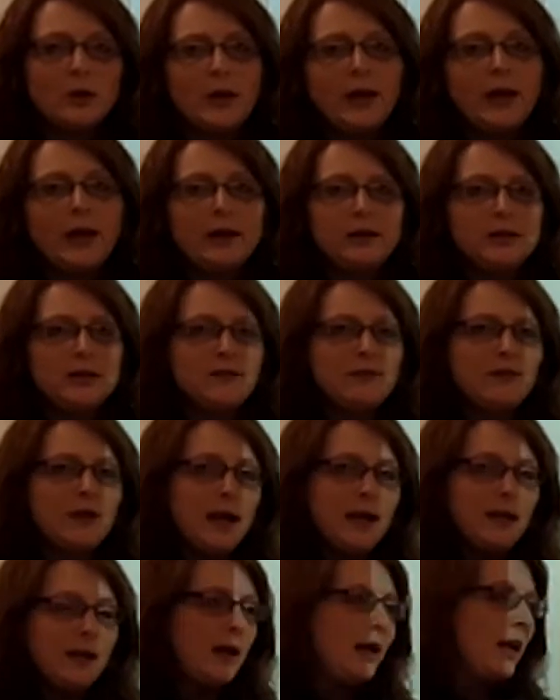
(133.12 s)
go ahead and
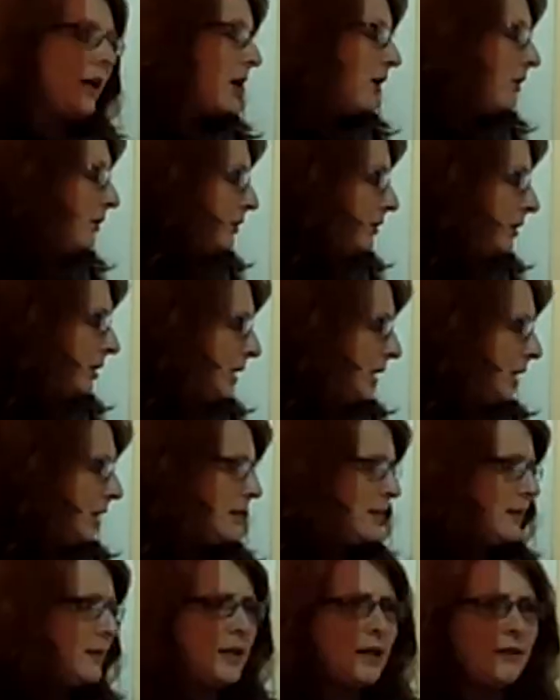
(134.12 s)
divide that out. You're going to
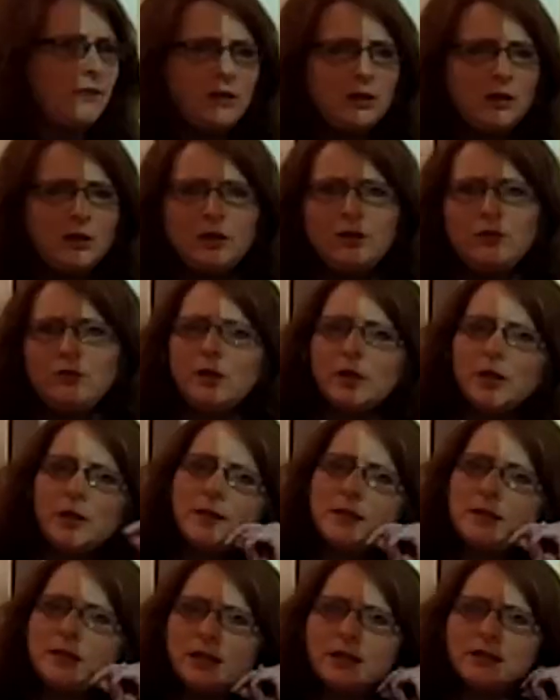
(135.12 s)
get
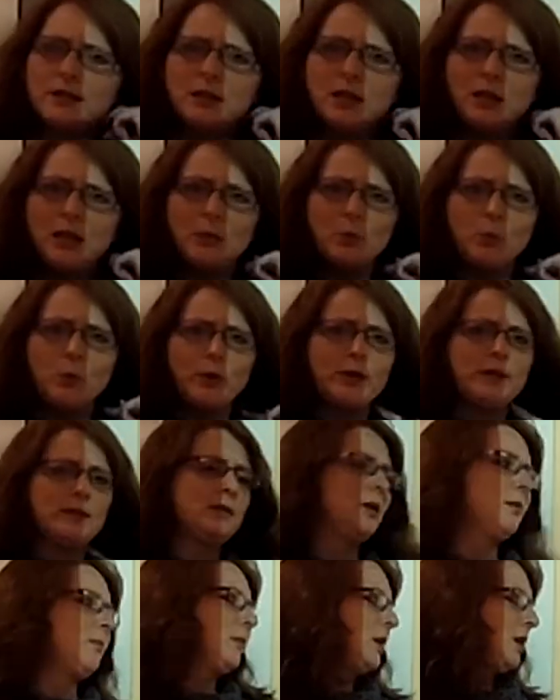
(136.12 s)
716 point
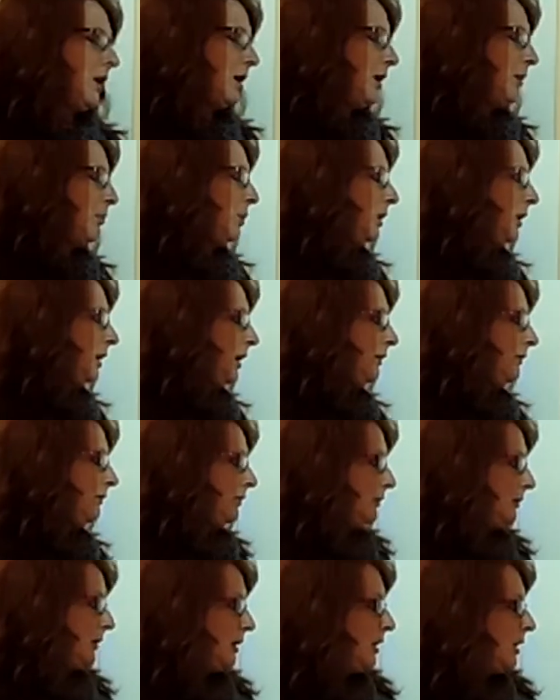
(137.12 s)
something, I believe.
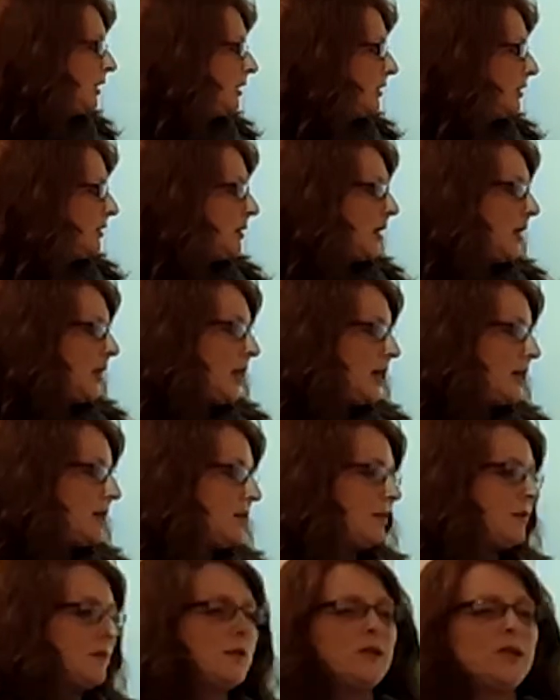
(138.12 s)
And
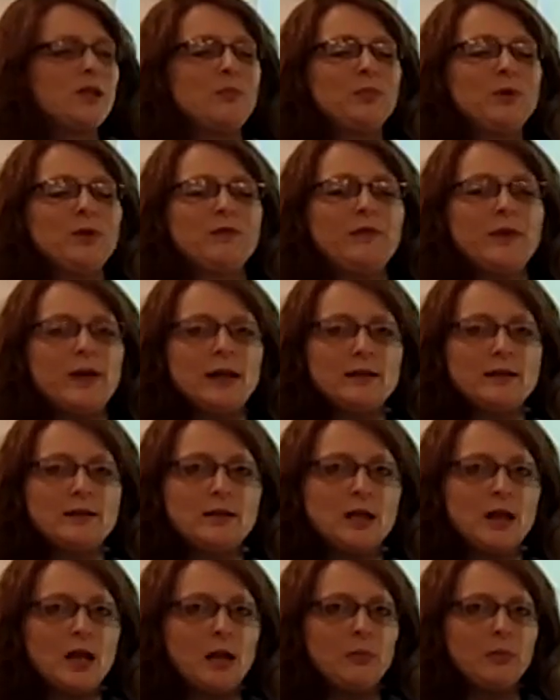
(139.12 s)
that's our simplify
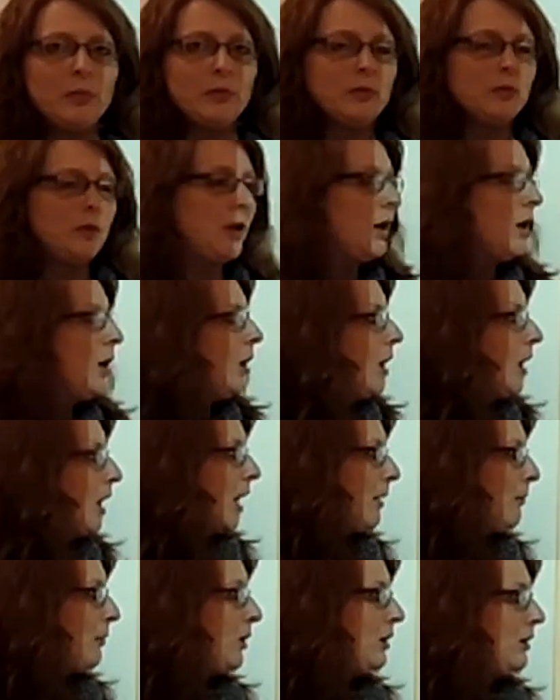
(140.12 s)
step.
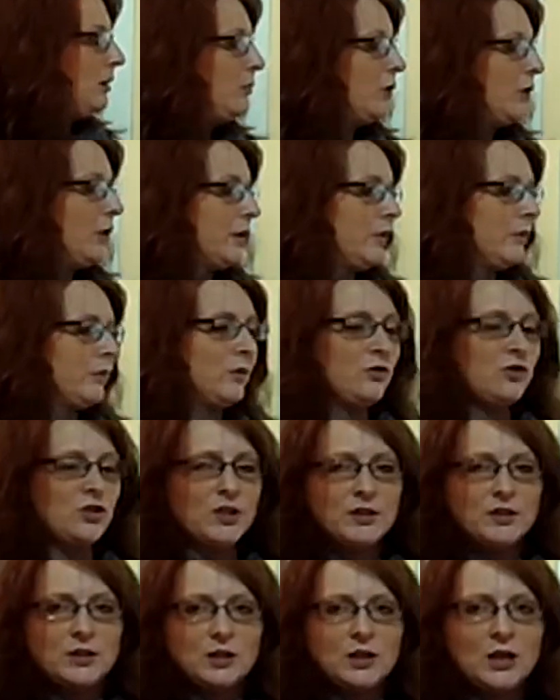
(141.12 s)
I'm going to work through
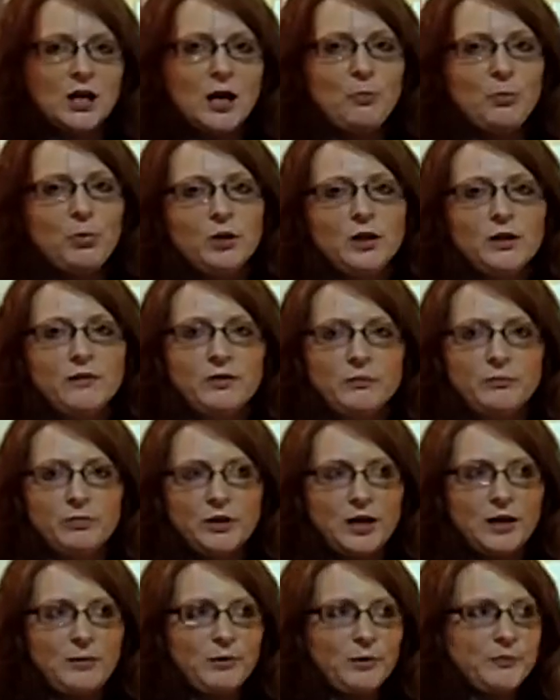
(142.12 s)
just a couple of the
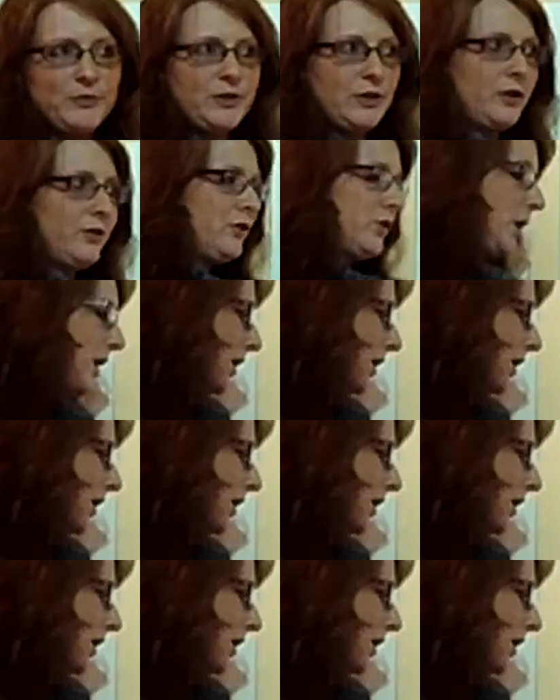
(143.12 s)
problems on